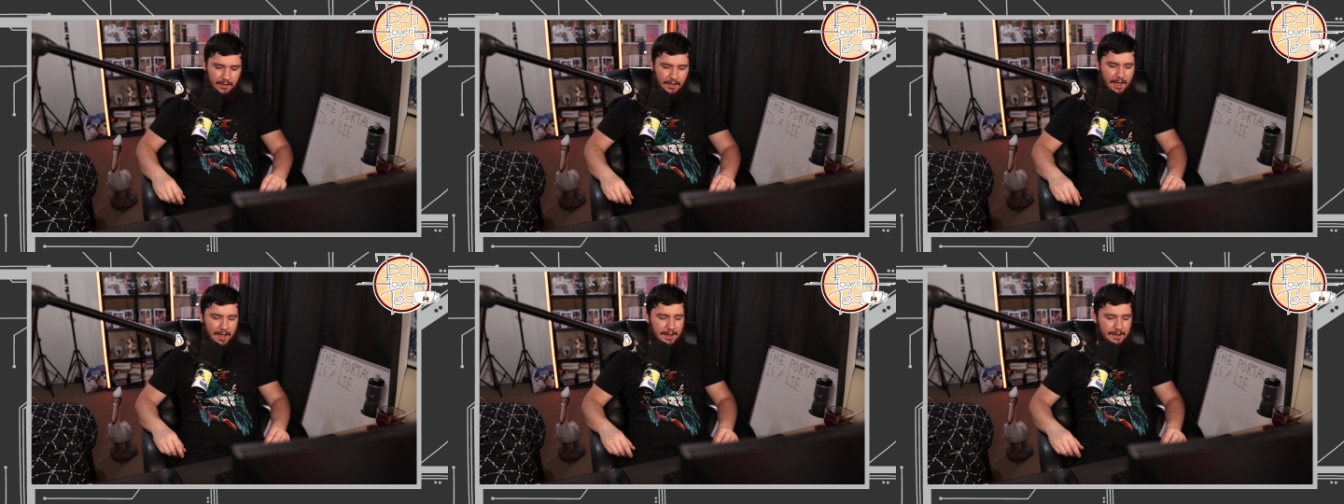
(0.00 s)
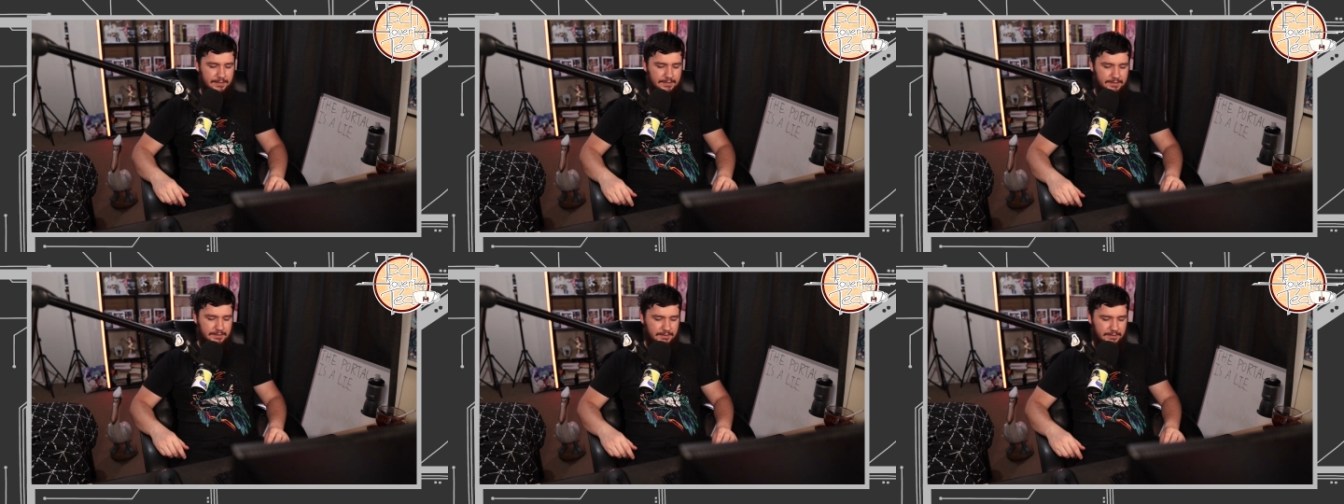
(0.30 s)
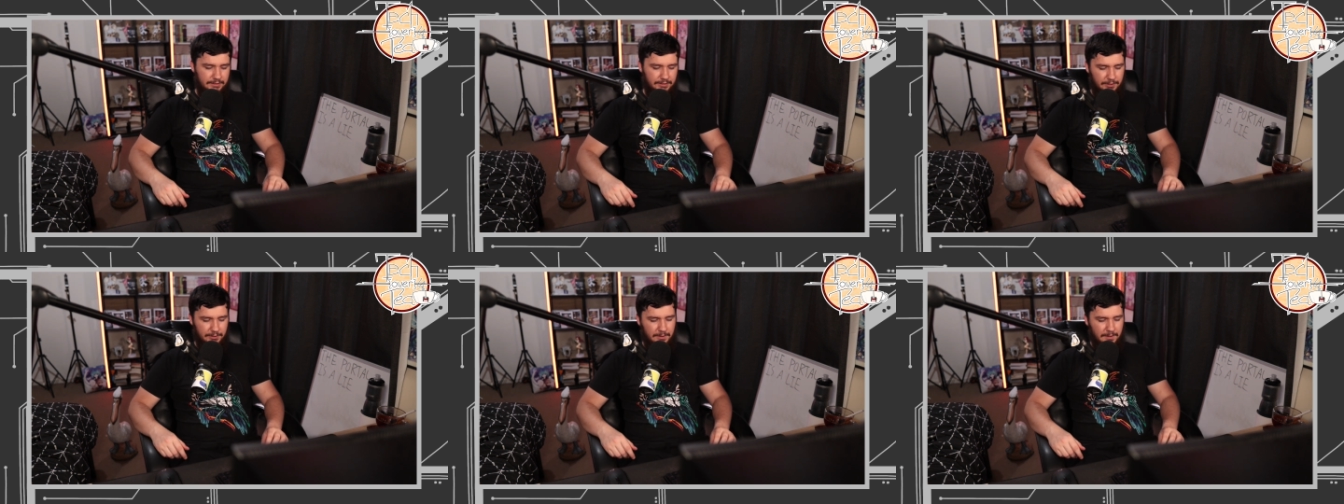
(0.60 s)
As,
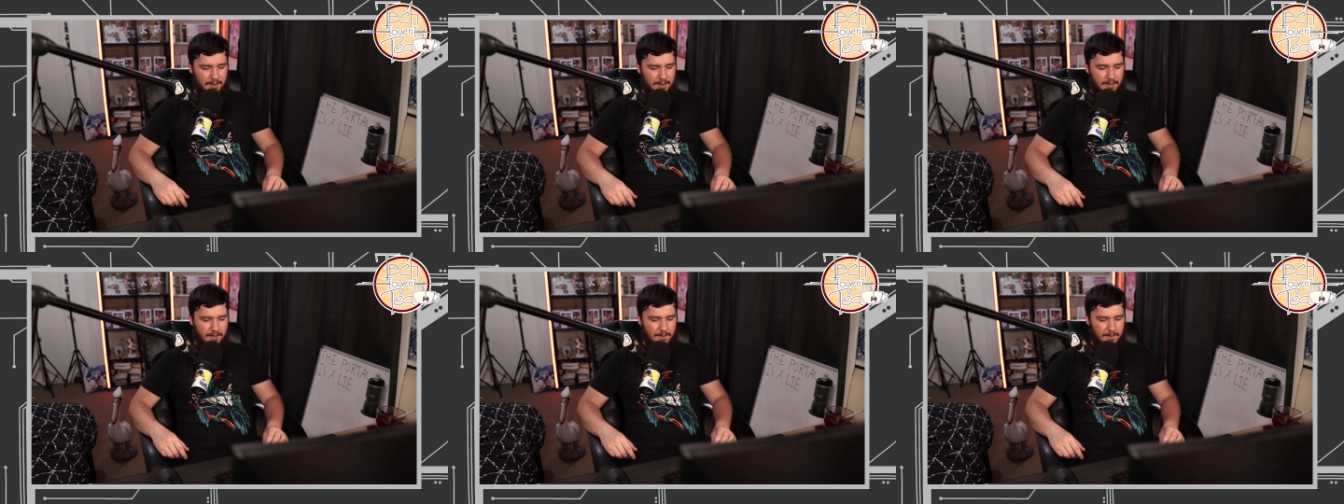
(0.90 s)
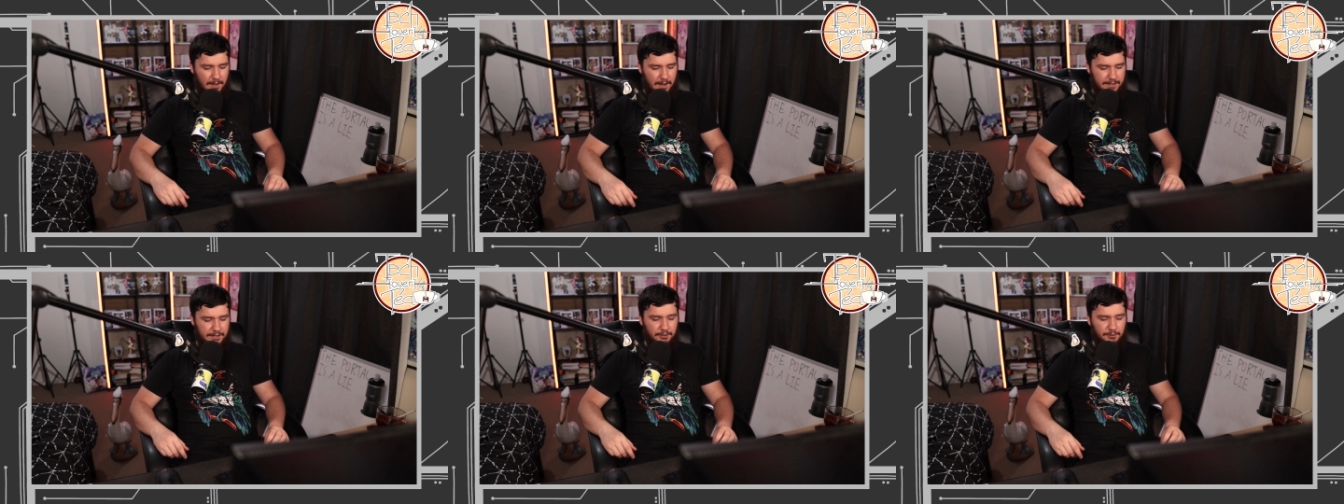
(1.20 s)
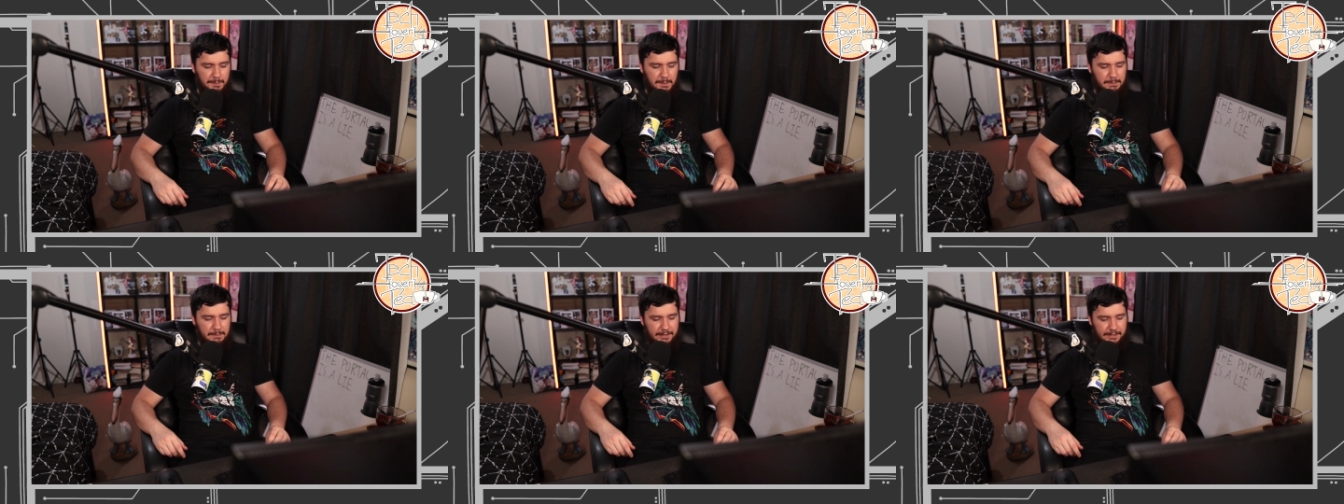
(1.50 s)
you know, I know I've
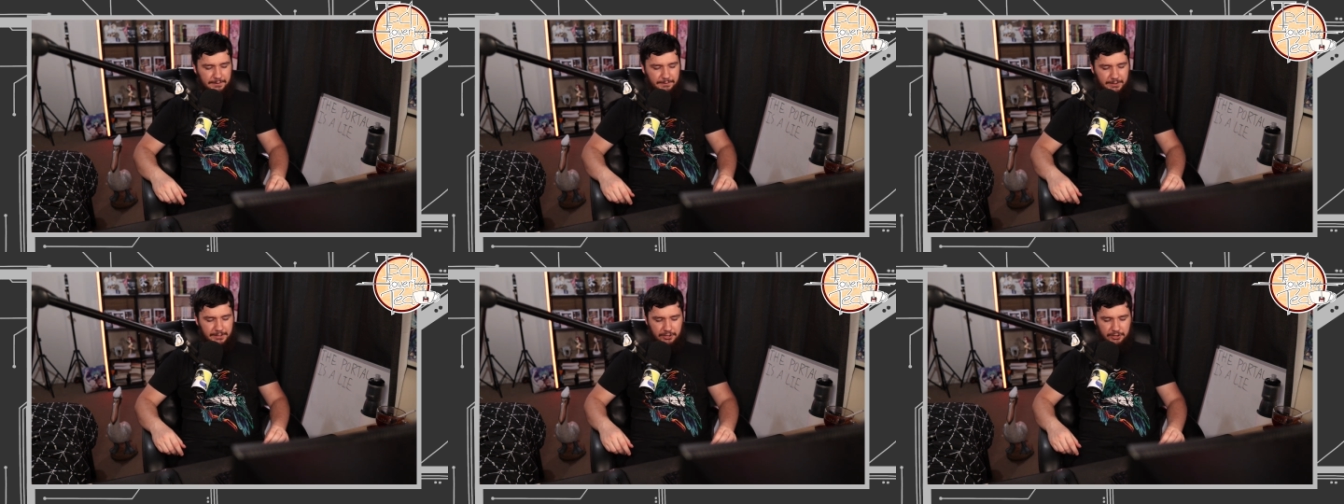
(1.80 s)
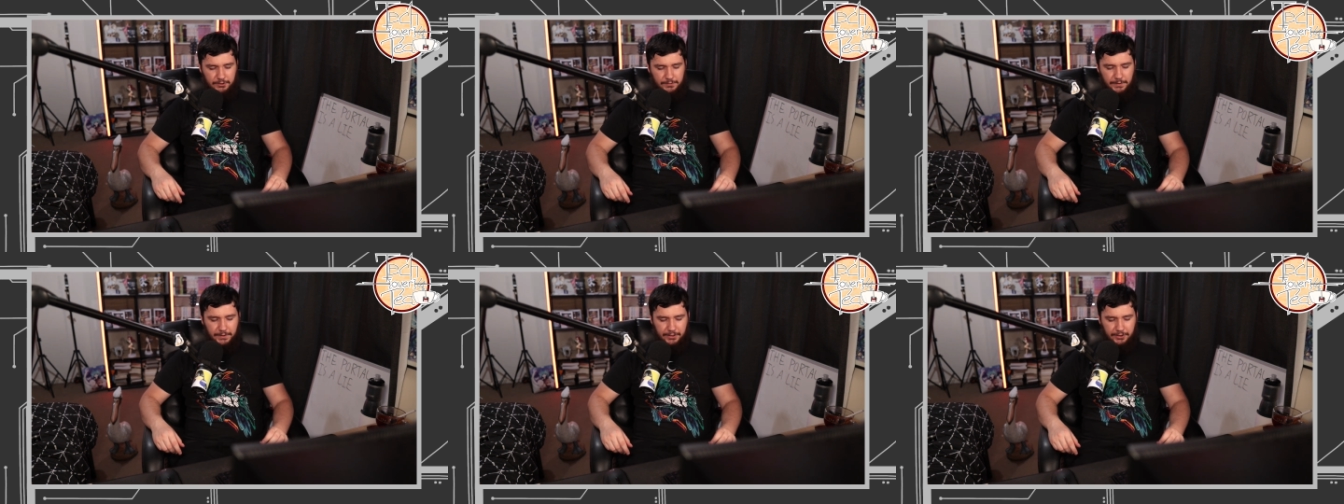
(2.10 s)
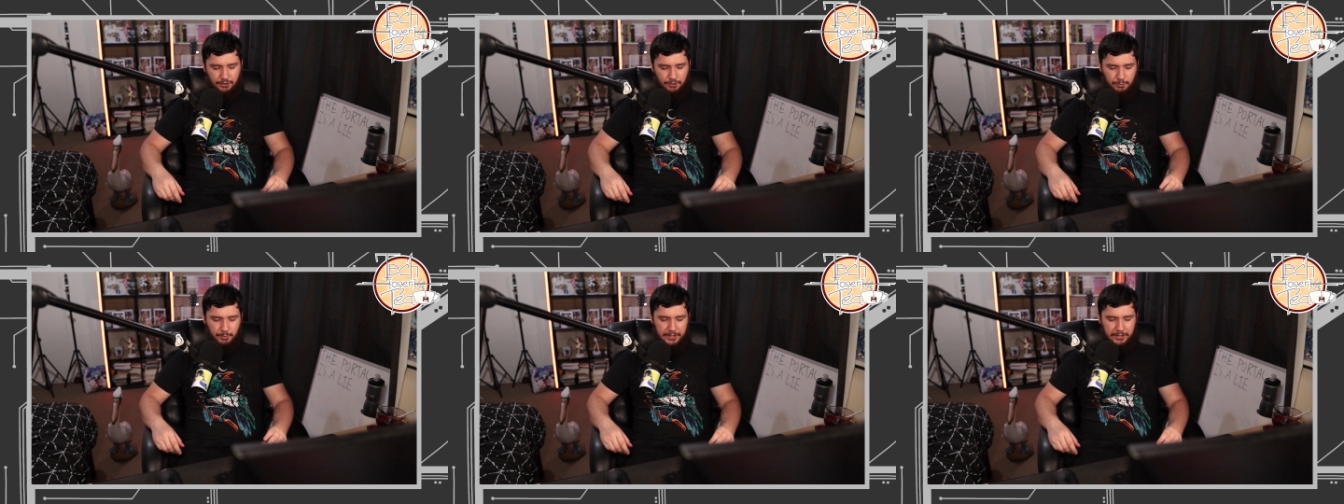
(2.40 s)
been making videos for like
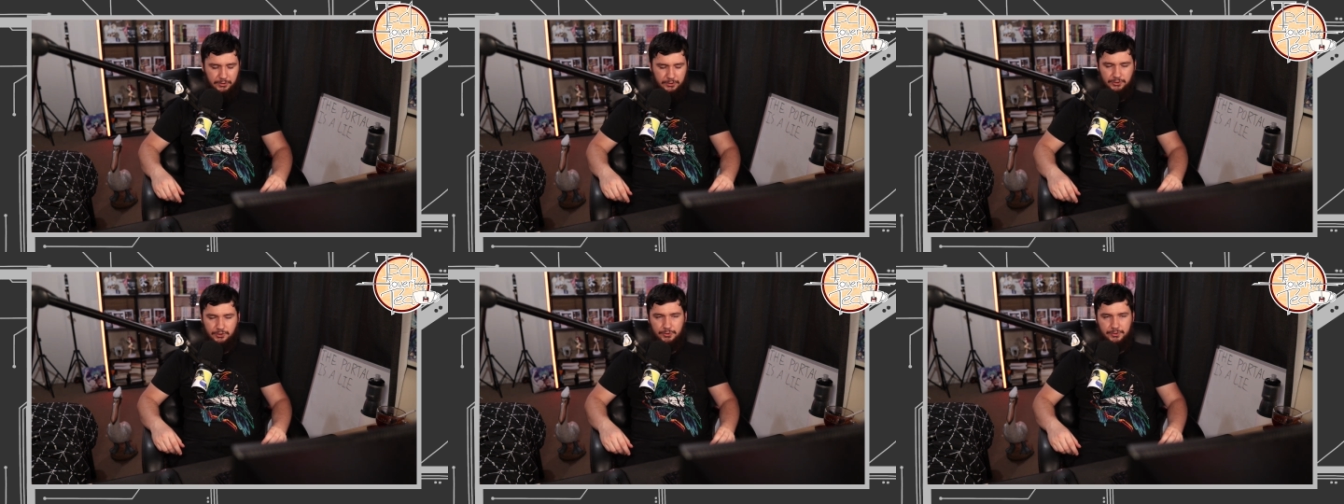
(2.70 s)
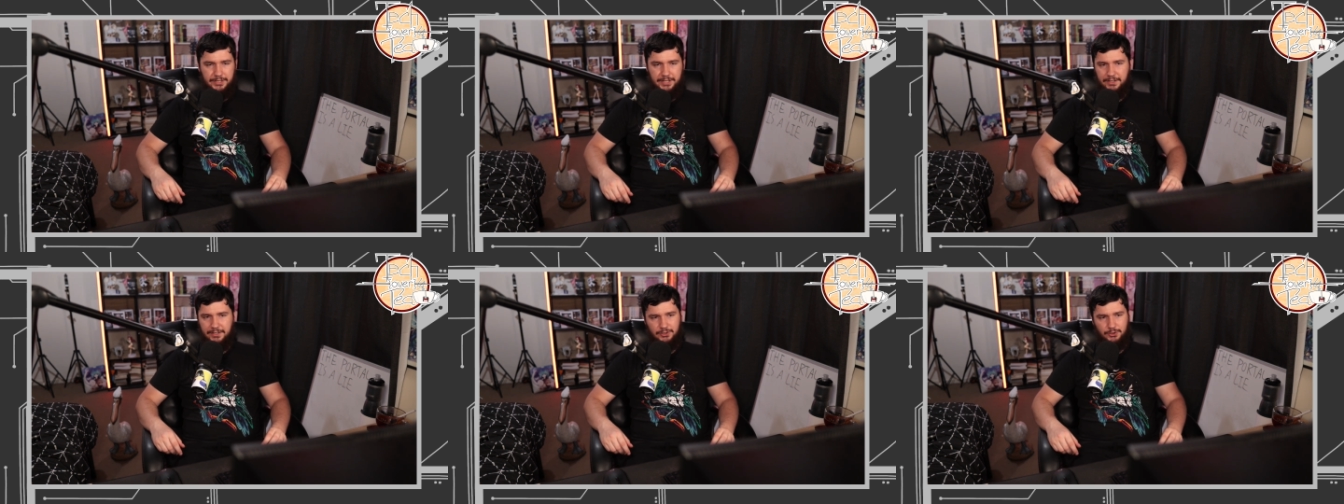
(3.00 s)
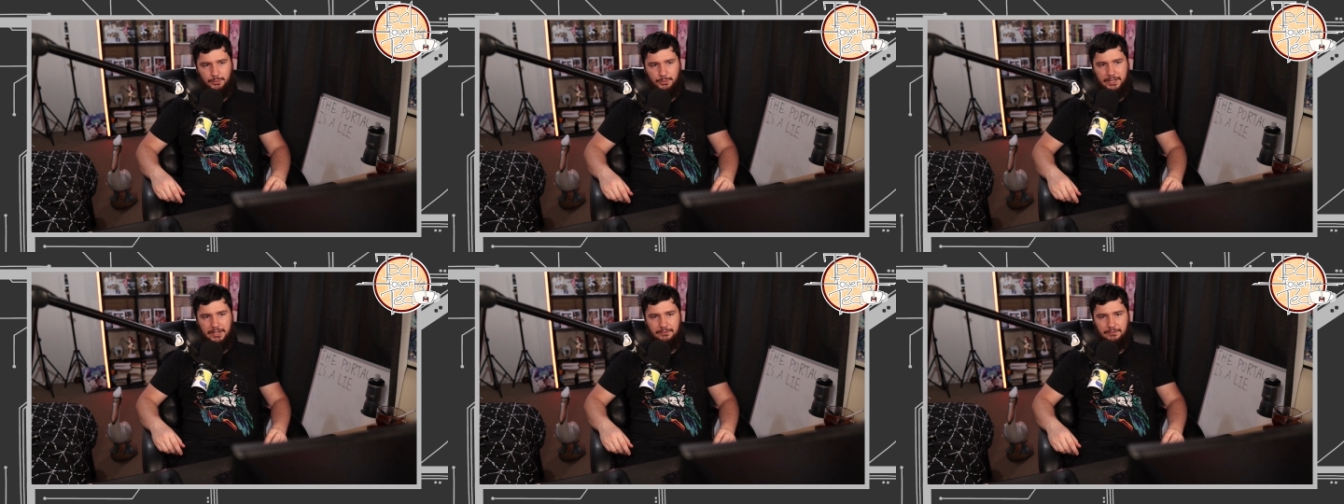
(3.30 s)
three or so years
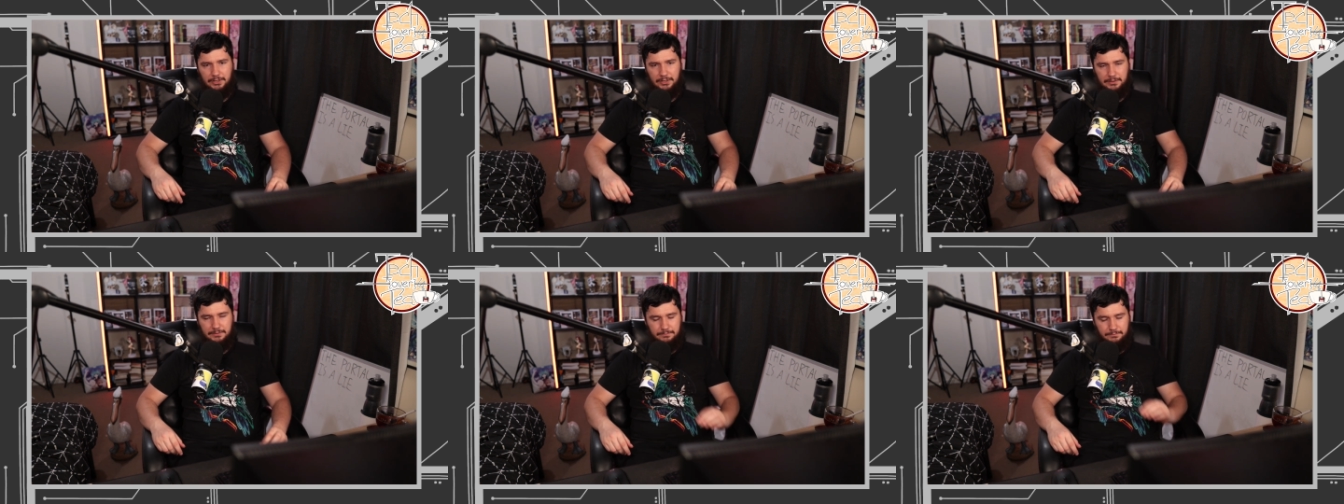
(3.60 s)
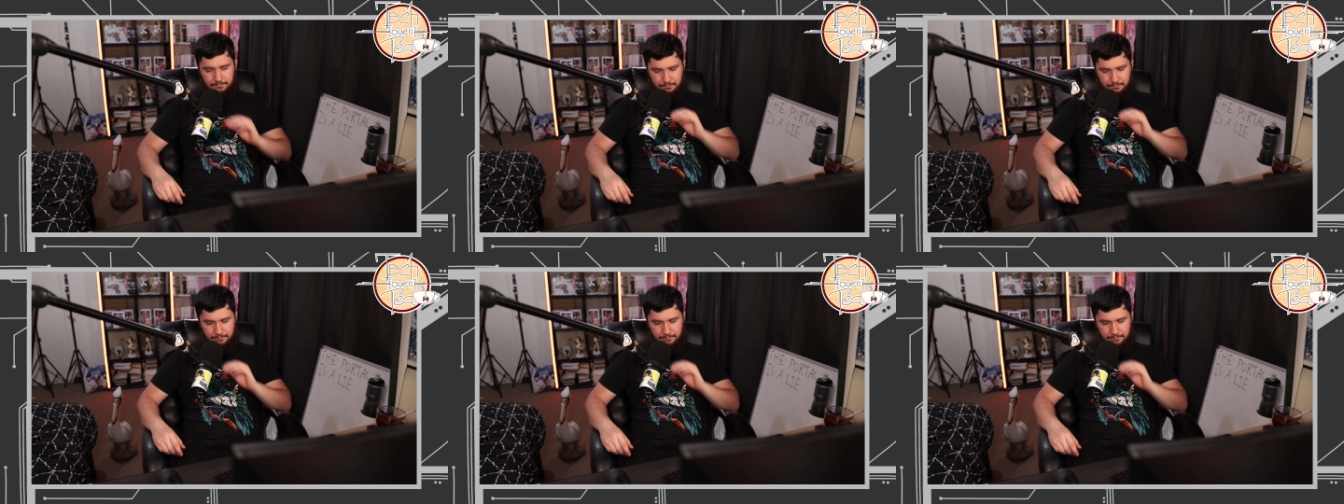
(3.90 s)
or whatever.